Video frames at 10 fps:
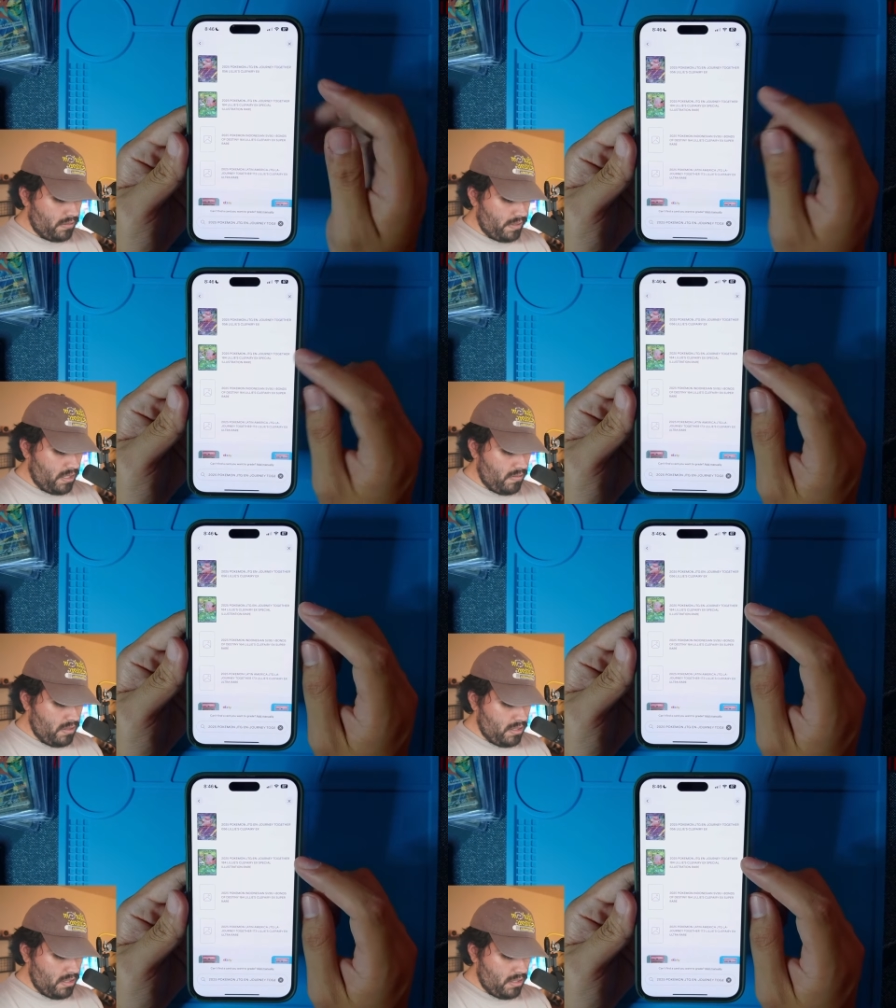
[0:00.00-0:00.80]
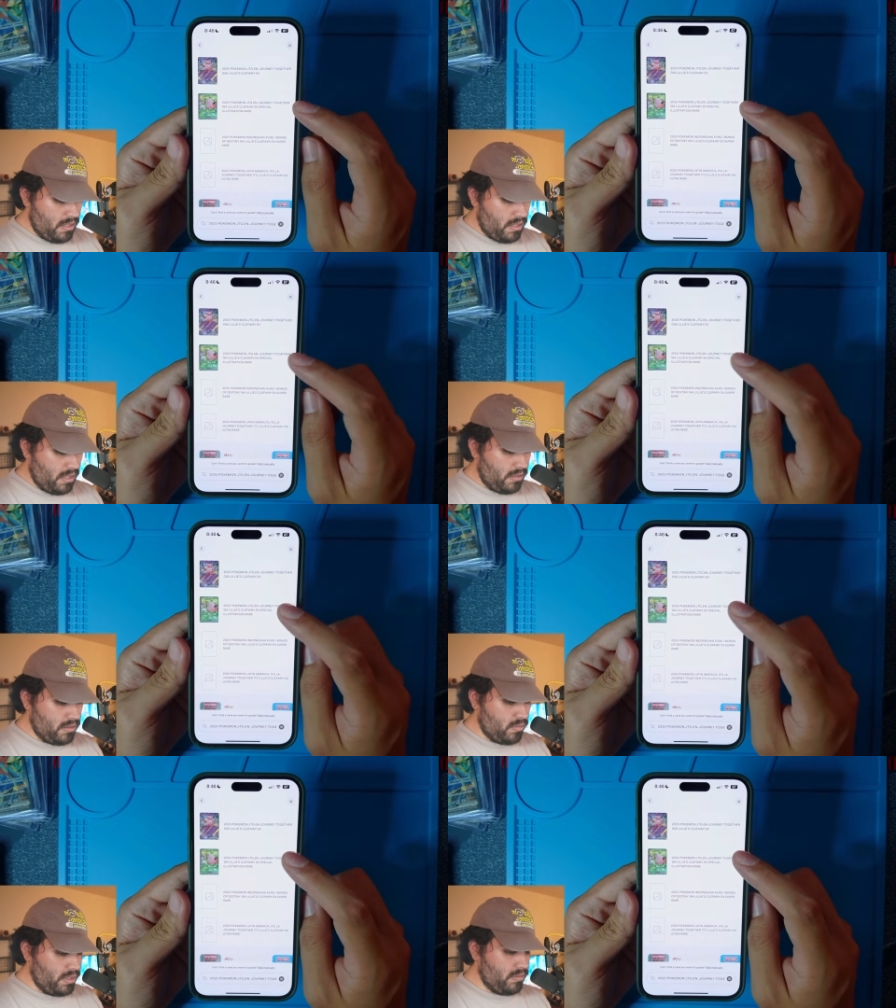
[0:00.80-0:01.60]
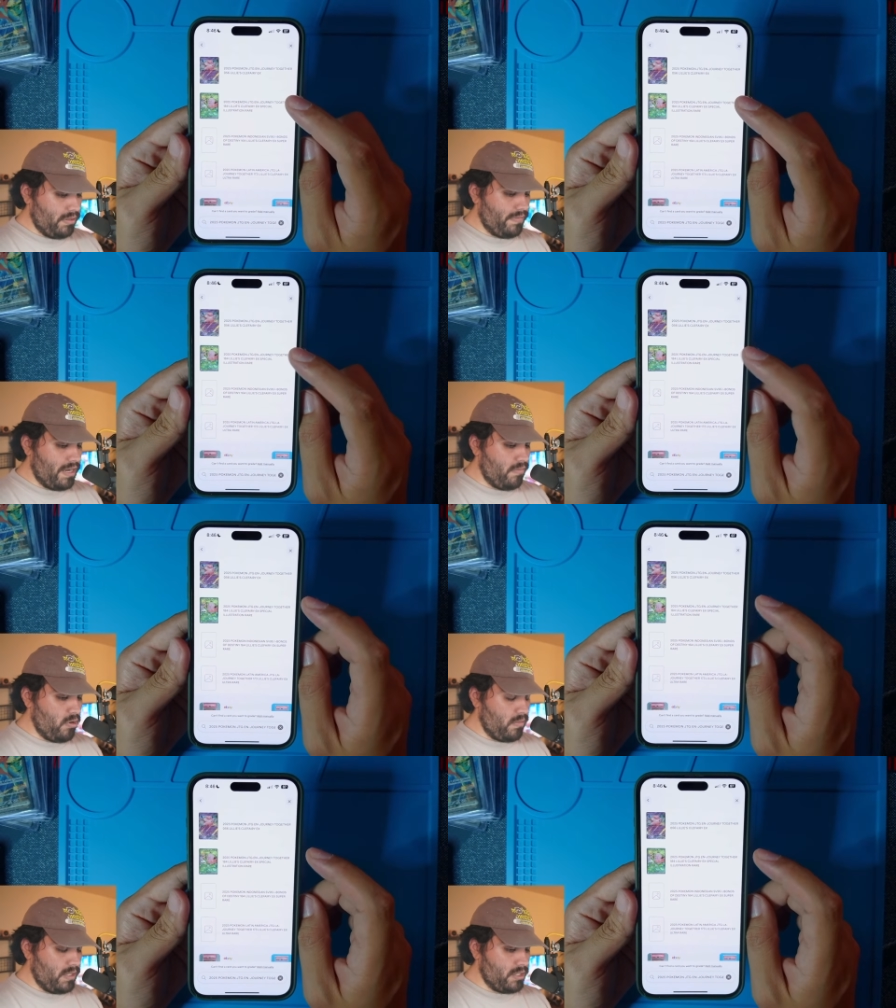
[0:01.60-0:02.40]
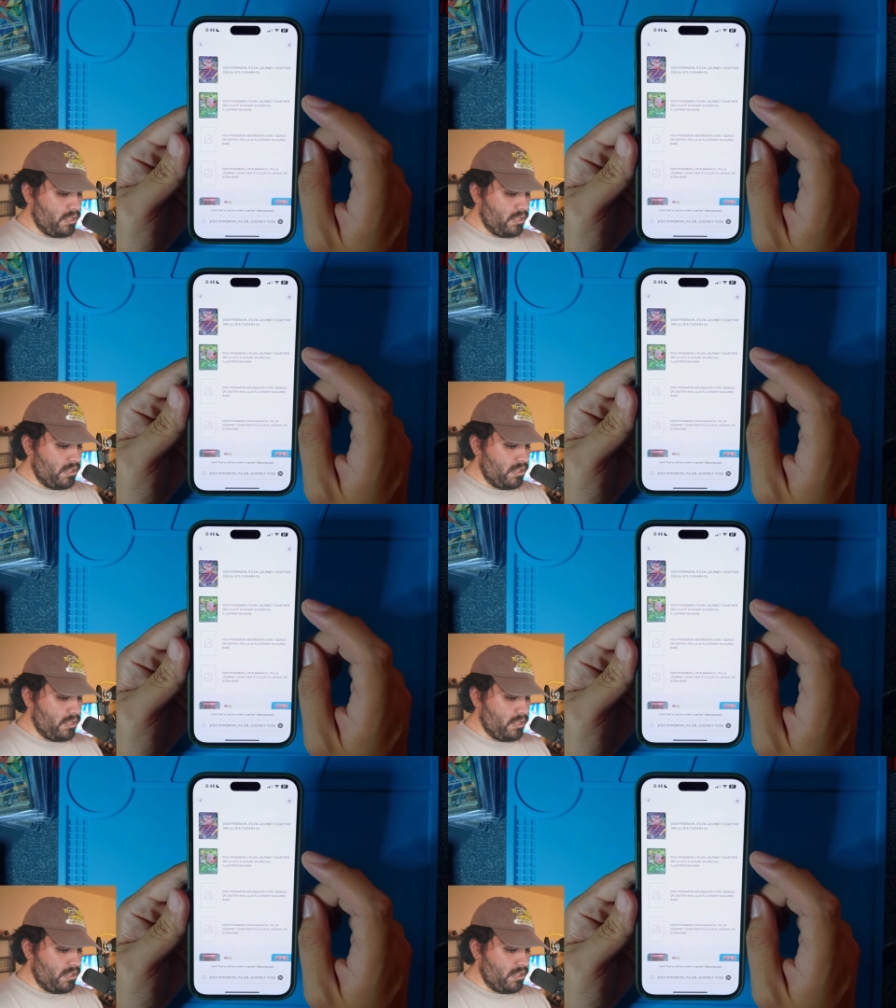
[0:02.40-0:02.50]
Here we go. 2025 Pokemon